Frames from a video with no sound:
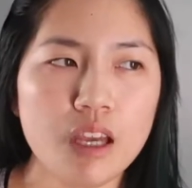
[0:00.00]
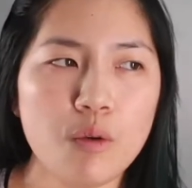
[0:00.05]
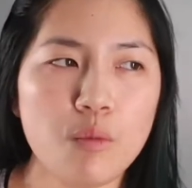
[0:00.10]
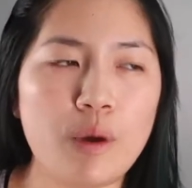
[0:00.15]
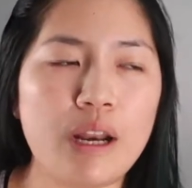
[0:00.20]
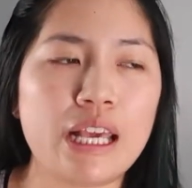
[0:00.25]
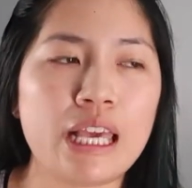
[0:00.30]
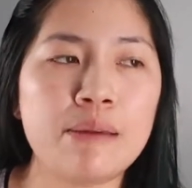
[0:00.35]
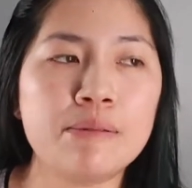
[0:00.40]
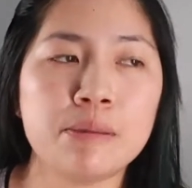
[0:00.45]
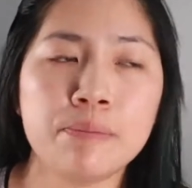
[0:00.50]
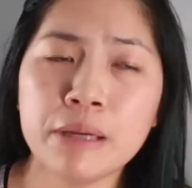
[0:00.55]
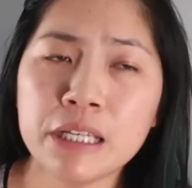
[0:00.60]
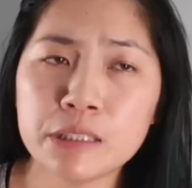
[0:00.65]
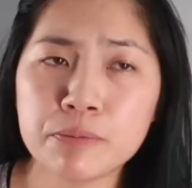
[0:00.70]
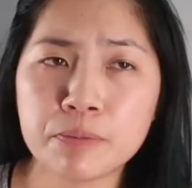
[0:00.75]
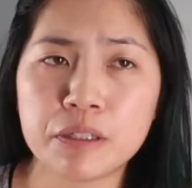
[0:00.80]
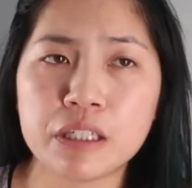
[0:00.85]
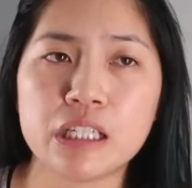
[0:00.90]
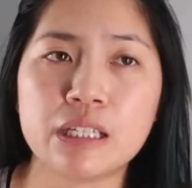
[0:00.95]
when I came to
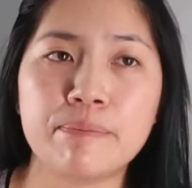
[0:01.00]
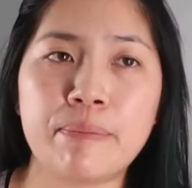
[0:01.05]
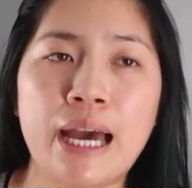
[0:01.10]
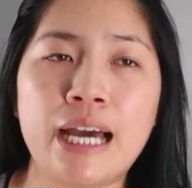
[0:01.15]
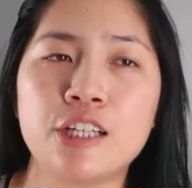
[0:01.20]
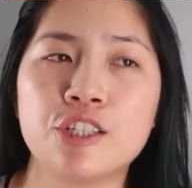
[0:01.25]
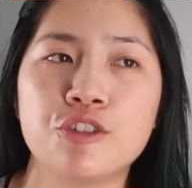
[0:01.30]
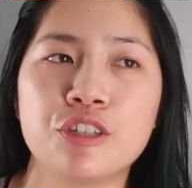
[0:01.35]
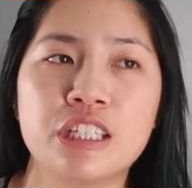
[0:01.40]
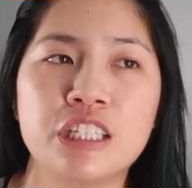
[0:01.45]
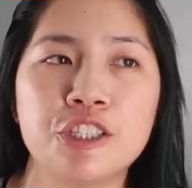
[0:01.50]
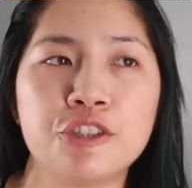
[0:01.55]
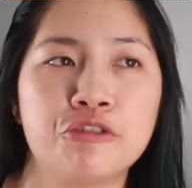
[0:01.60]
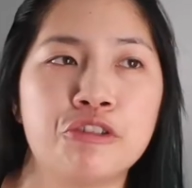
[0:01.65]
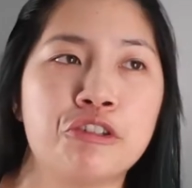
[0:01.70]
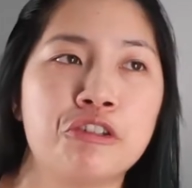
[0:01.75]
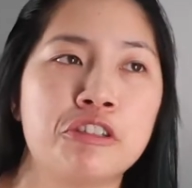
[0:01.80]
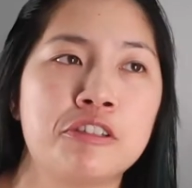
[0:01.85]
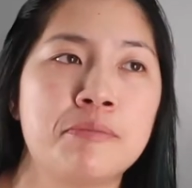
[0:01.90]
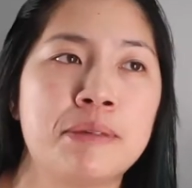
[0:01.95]
Pittsburgh, Patrick
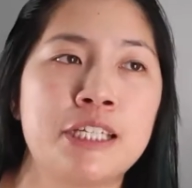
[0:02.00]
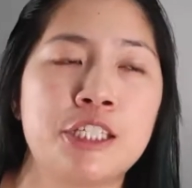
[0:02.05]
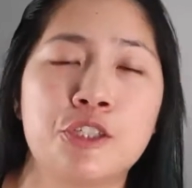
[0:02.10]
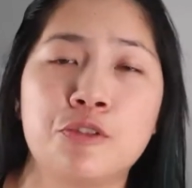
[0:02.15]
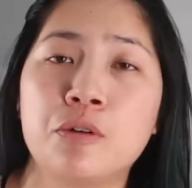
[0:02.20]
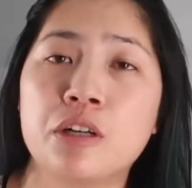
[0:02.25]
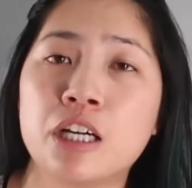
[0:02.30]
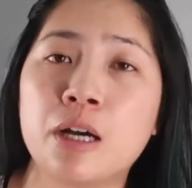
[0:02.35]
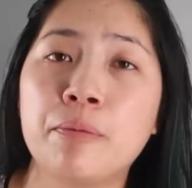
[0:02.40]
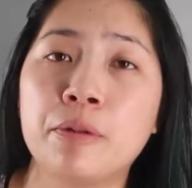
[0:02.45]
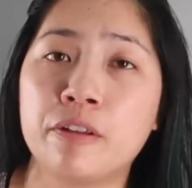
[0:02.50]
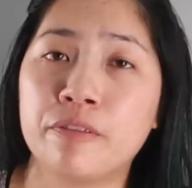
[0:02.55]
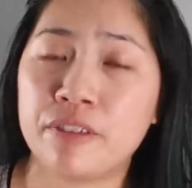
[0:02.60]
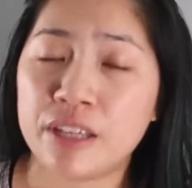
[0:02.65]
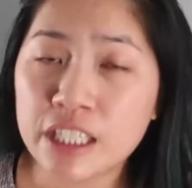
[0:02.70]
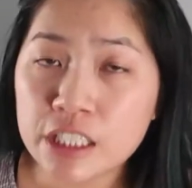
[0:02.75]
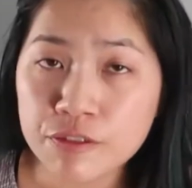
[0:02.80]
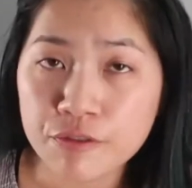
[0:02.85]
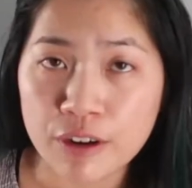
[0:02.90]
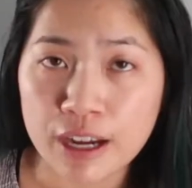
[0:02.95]
introduced me to a couple of
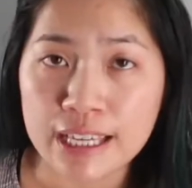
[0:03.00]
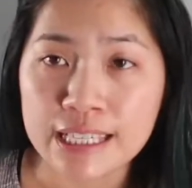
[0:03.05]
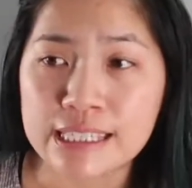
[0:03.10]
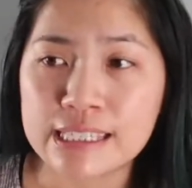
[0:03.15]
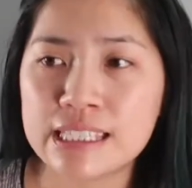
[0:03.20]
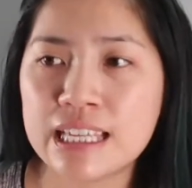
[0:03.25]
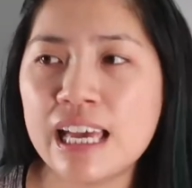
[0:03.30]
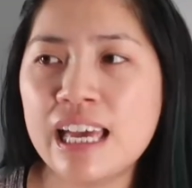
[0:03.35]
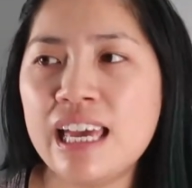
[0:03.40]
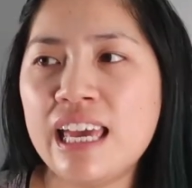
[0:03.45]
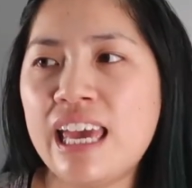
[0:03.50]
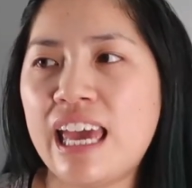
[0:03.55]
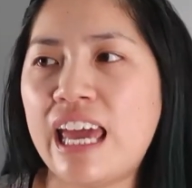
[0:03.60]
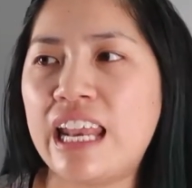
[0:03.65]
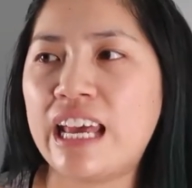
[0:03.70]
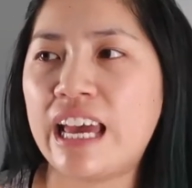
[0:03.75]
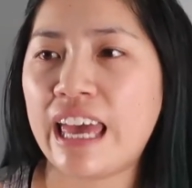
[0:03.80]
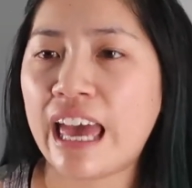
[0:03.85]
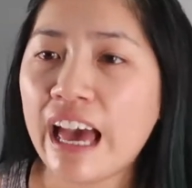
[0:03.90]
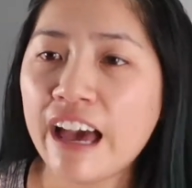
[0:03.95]
his friends,
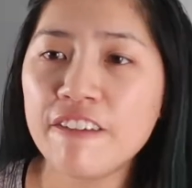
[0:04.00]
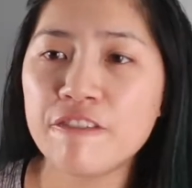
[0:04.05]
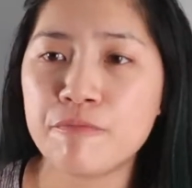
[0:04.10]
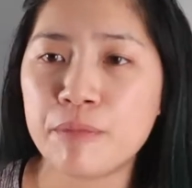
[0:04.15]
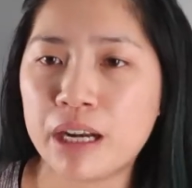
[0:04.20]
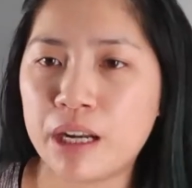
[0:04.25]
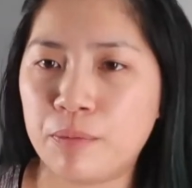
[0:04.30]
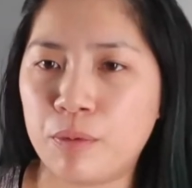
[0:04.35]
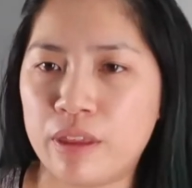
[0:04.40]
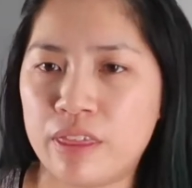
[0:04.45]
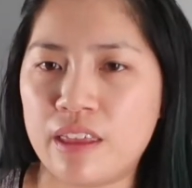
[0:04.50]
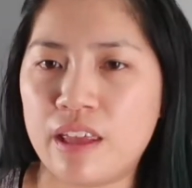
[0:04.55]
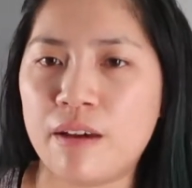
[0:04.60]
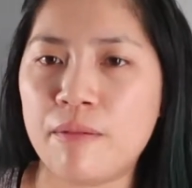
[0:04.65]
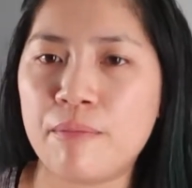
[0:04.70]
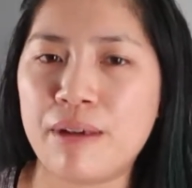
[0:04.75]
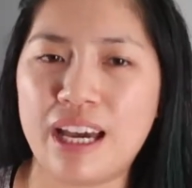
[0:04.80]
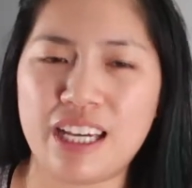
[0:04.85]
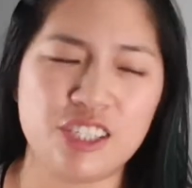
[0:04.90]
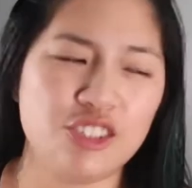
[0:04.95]
and I have met up with
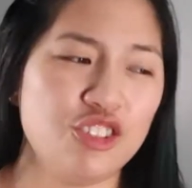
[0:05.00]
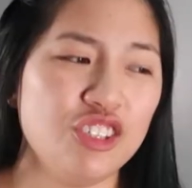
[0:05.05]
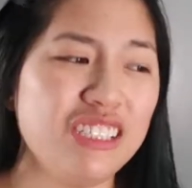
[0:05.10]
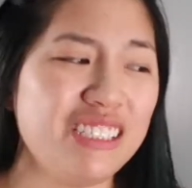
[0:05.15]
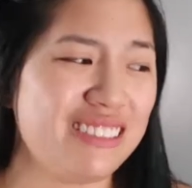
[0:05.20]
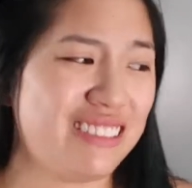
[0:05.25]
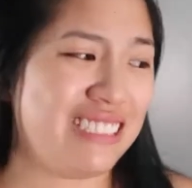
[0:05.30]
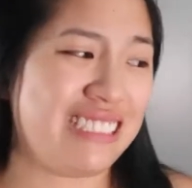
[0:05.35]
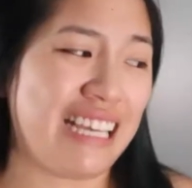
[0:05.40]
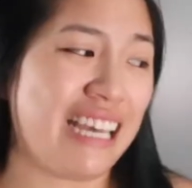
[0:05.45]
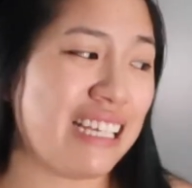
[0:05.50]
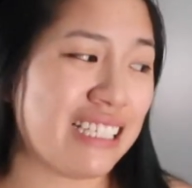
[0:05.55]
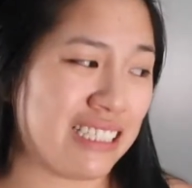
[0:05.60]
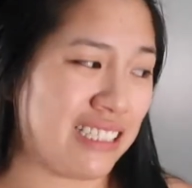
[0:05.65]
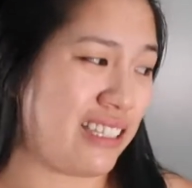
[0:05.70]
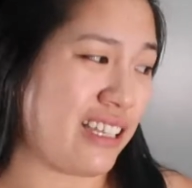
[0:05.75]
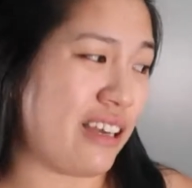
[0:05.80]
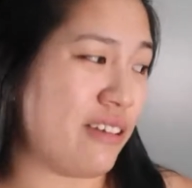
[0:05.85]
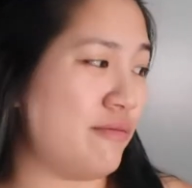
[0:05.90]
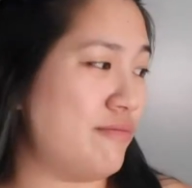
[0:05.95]
them. I should
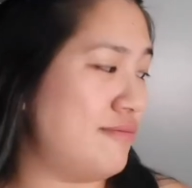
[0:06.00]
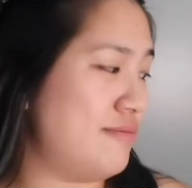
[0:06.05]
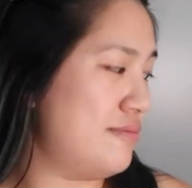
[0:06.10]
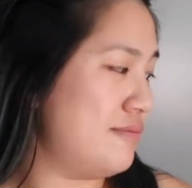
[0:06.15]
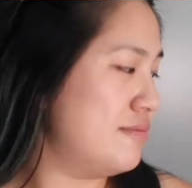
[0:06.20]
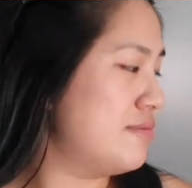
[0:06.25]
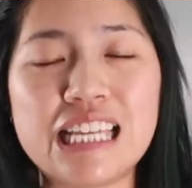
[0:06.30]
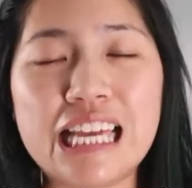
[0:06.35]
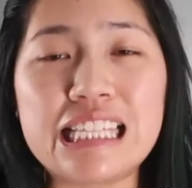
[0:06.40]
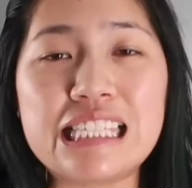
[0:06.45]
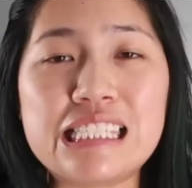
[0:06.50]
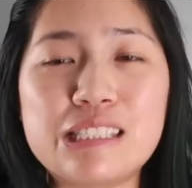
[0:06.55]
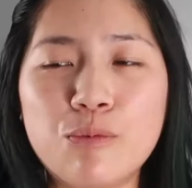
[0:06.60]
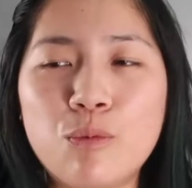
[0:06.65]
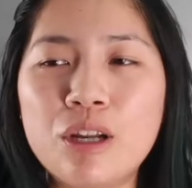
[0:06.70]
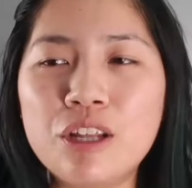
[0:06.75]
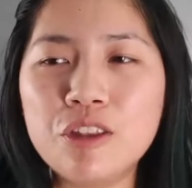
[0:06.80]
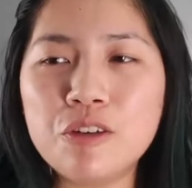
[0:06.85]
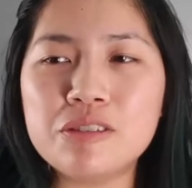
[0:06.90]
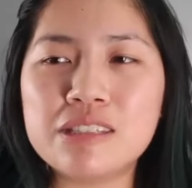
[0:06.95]
text them. It's
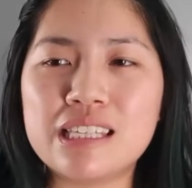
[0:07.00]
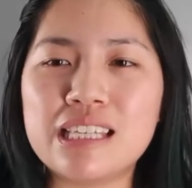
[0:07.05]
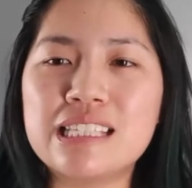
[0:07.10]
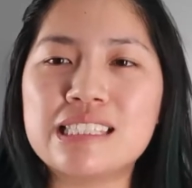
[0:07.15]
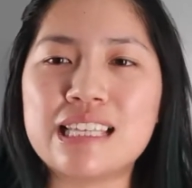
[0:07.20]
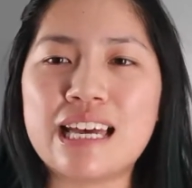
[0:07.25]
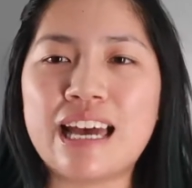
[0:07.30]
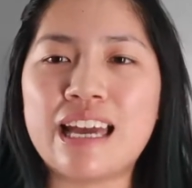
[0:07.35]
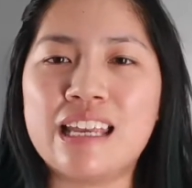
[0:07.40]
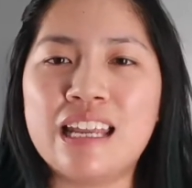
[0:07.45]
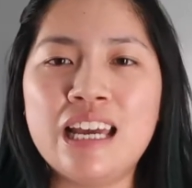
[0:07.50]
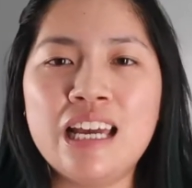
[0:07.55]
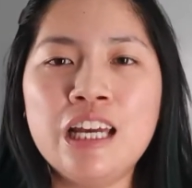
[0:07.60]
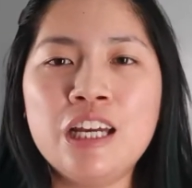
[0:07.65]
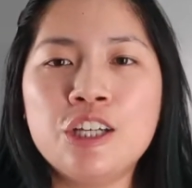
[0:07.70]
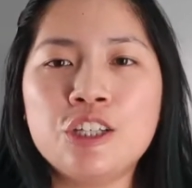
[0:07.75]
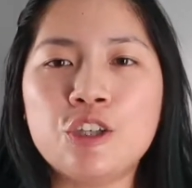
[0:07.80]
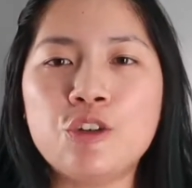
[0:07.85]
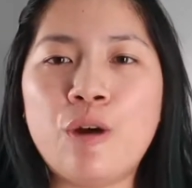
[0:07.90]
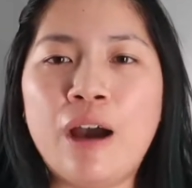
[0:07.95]
one of those things that
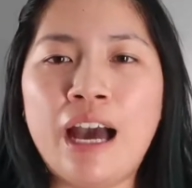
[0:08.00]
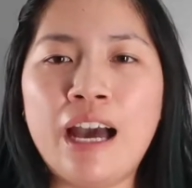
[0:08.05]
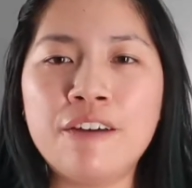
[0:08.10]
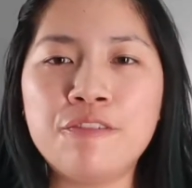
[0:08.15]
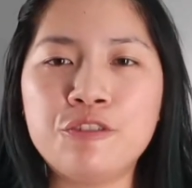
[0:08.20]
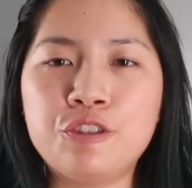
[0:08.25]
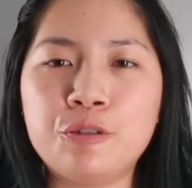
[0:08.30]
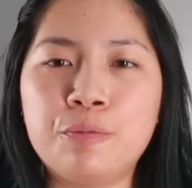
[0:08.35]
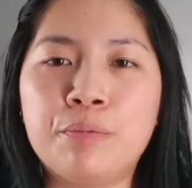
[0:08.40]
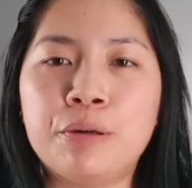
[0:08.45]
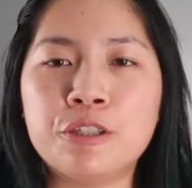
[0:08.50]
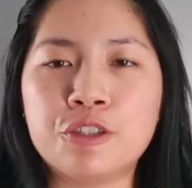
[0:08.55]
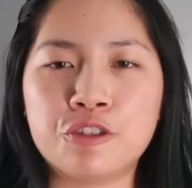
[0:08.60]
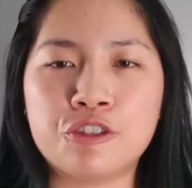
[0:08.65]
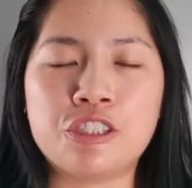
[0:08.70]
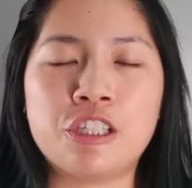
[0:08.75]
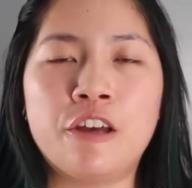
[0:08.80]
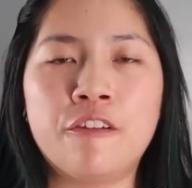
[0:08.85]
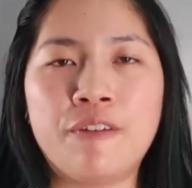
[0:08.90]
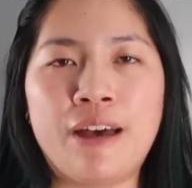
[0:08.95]
you have to push
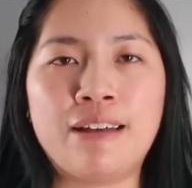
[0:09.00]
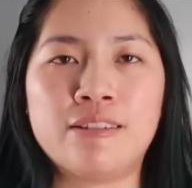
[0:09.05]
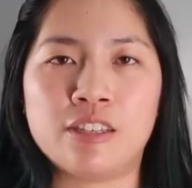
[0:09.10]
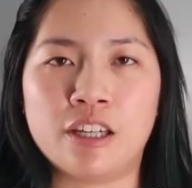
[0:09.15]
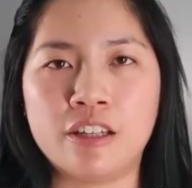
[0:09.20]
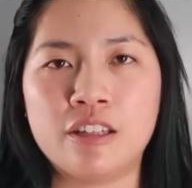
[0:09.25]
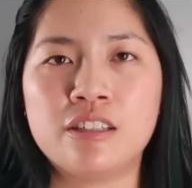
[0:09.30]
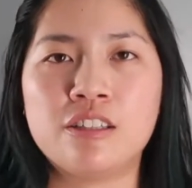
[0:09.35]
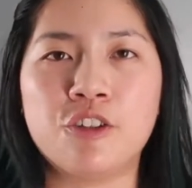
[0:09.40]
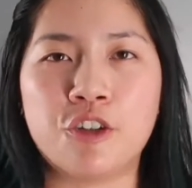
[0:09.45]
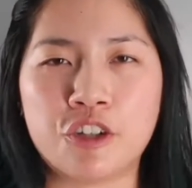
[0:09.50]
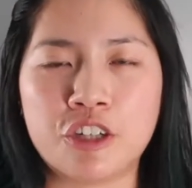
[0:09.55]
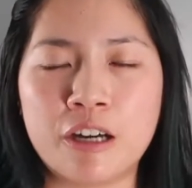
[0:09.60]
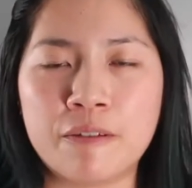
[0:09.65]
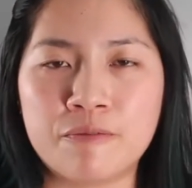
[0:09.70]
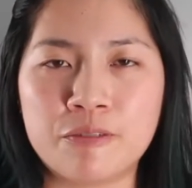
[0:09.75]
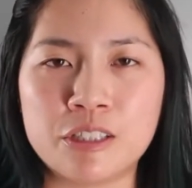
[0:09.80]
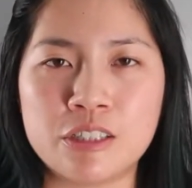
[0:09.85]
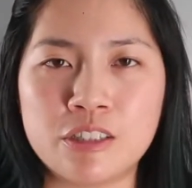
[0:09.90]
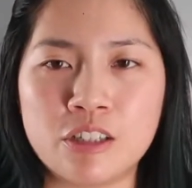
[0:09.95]
yourself outside your
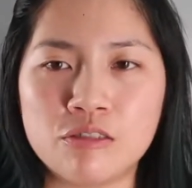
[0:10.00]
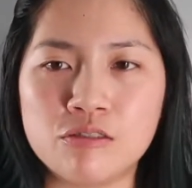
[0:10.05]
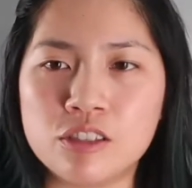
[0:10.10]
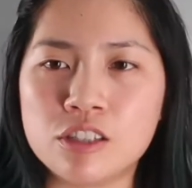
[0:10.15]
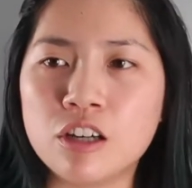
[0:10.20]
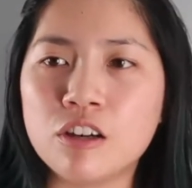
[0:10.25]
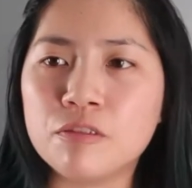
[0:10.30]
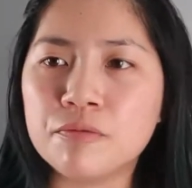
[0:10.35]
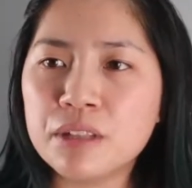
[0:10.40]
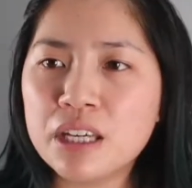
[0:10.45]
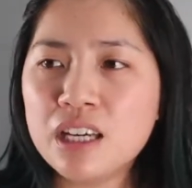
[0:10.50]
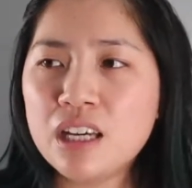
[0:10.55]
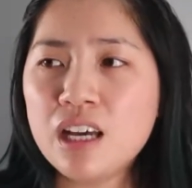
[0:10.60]
comfort zone. So